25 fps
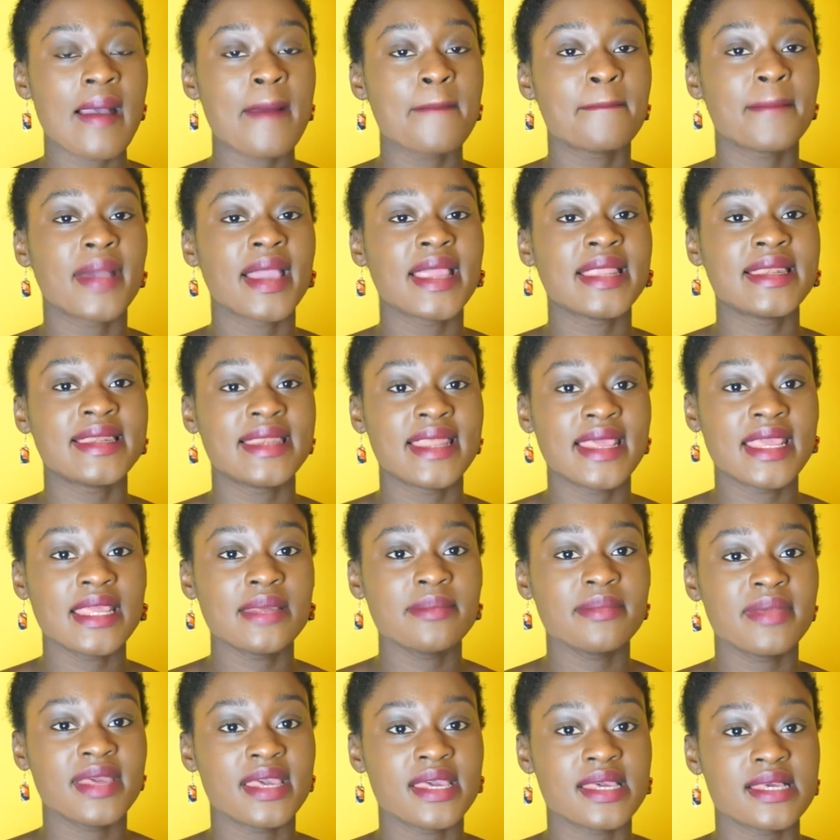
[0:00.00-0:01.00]
My
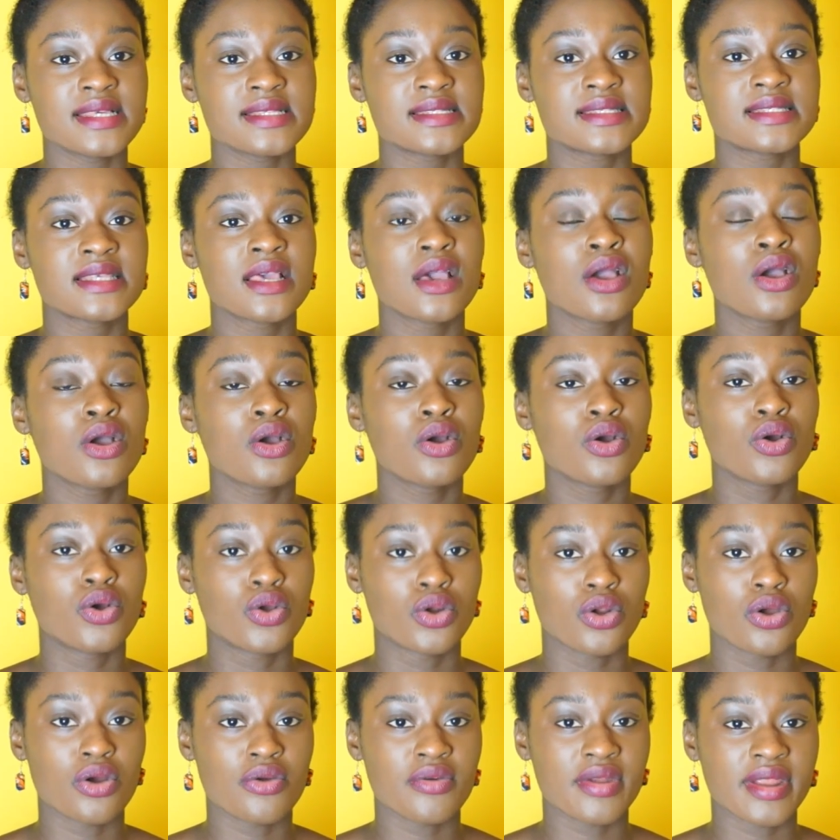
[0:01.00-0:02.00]
name is
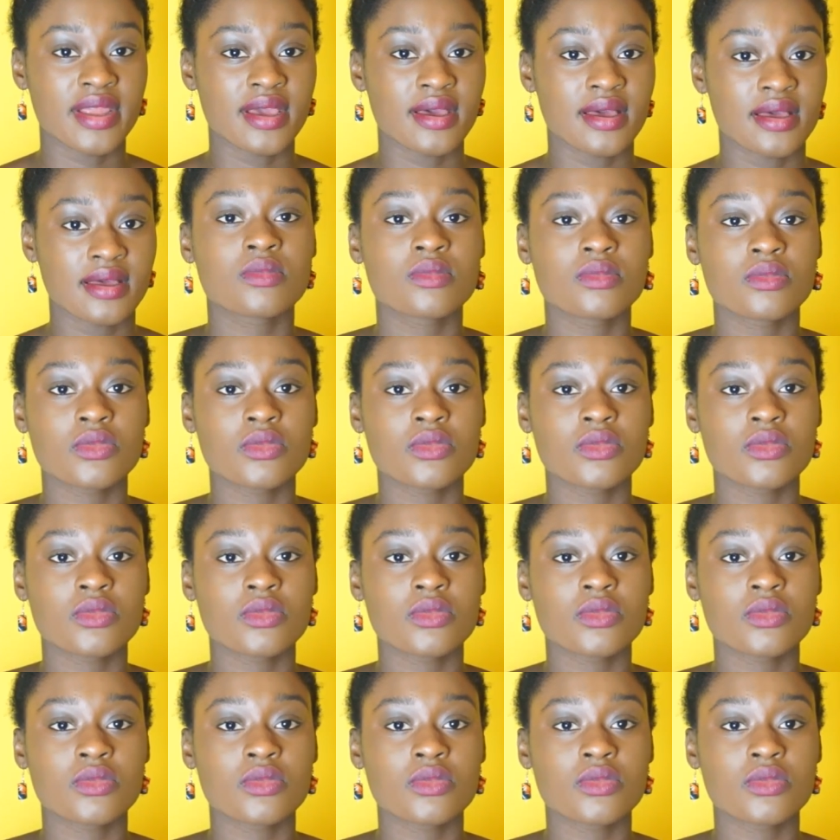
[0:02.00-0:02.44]
Gloria.